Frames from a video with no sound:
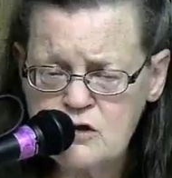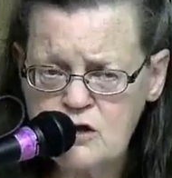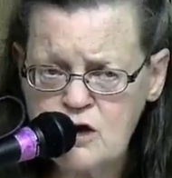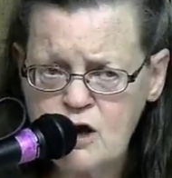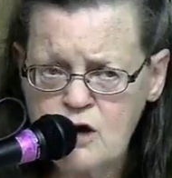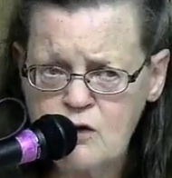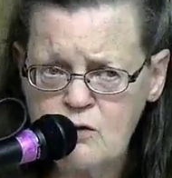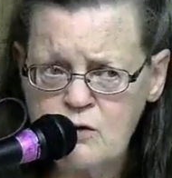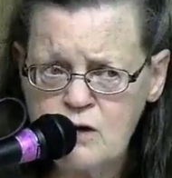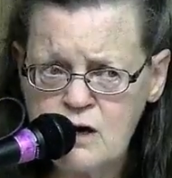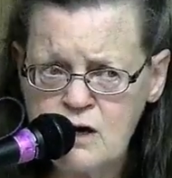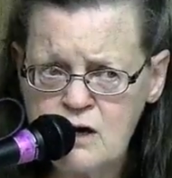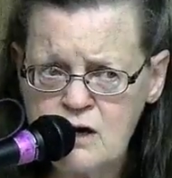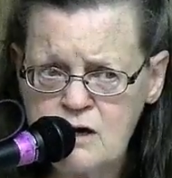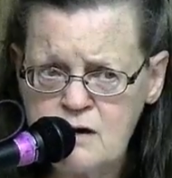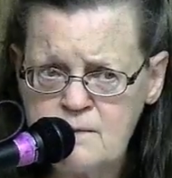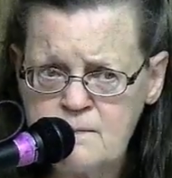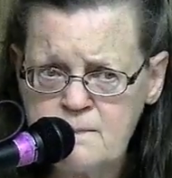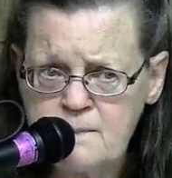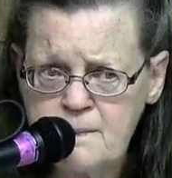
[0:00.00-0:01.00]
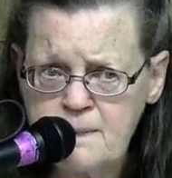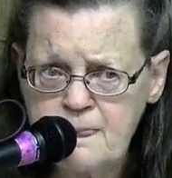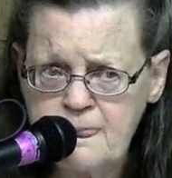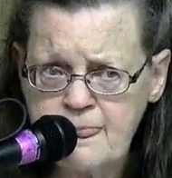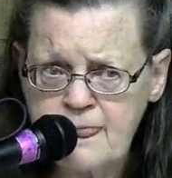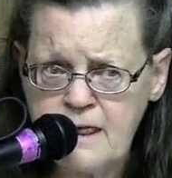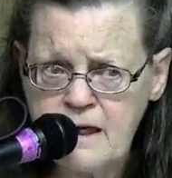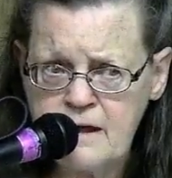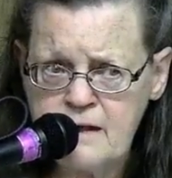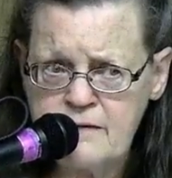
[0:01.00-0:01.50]
know, um,
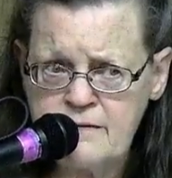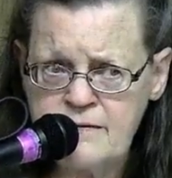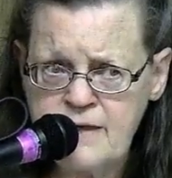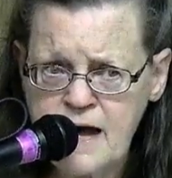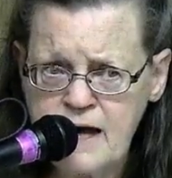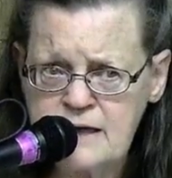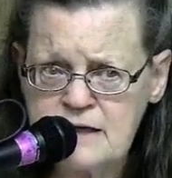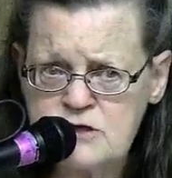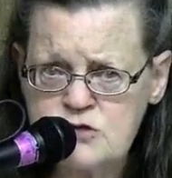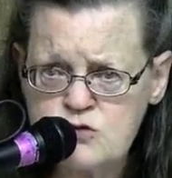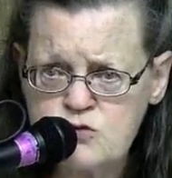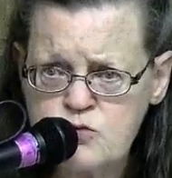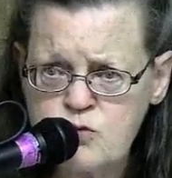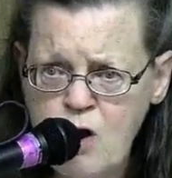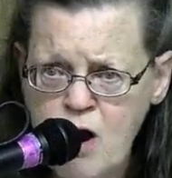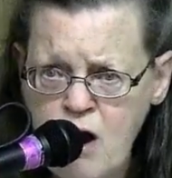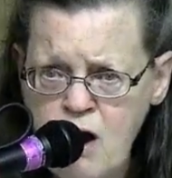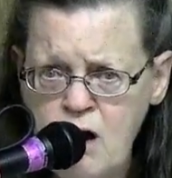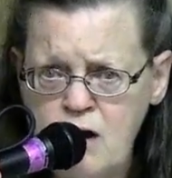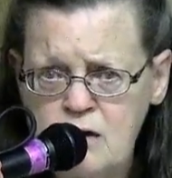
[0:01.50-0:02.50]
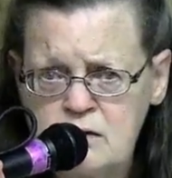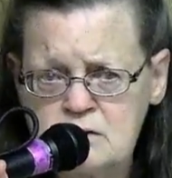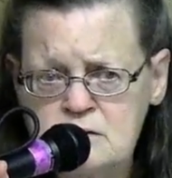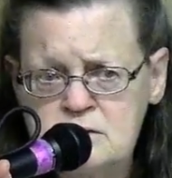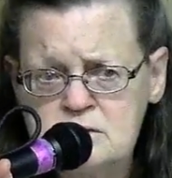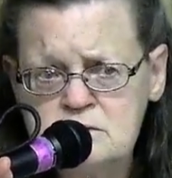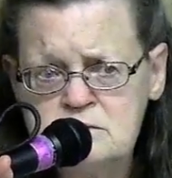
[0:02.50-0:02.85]
that is wrong